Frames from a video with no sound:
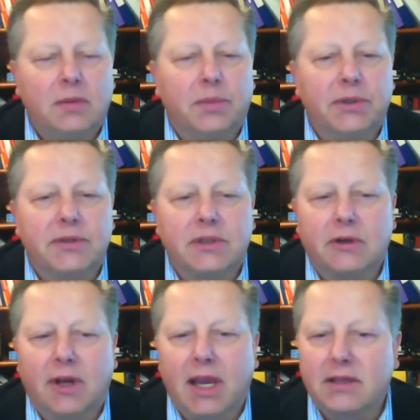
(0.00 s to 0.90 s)
boost to
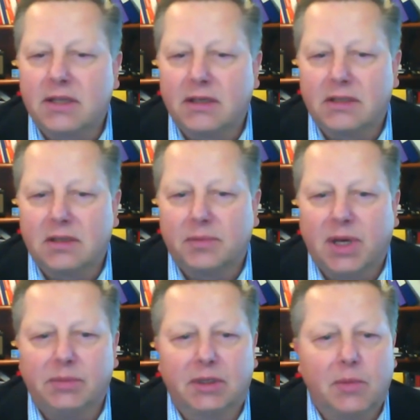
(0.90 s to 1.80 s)
your access to
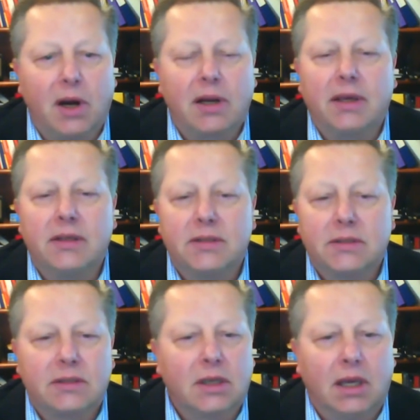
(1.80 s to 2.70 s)
public
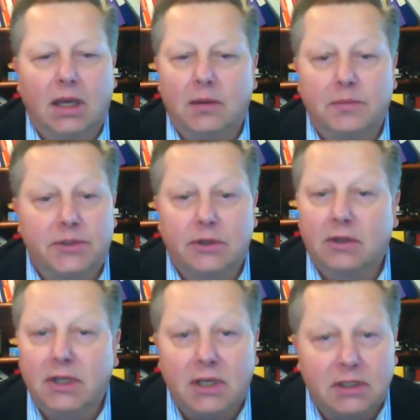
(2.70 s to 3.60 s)
markets,
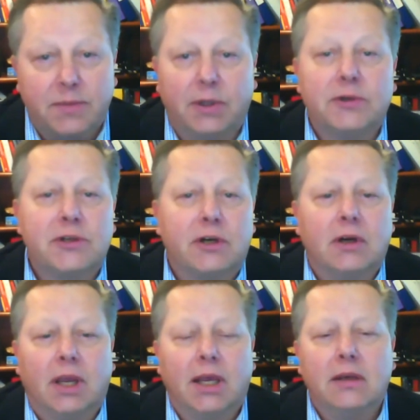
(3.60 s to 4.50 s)
certainly exposure.
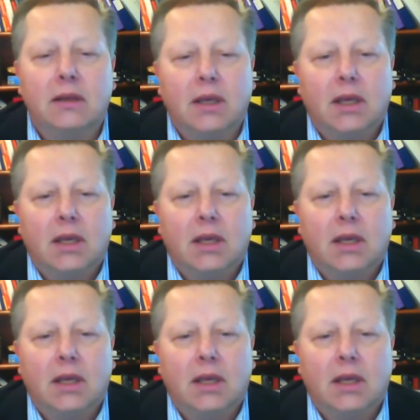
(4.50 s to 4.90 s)
And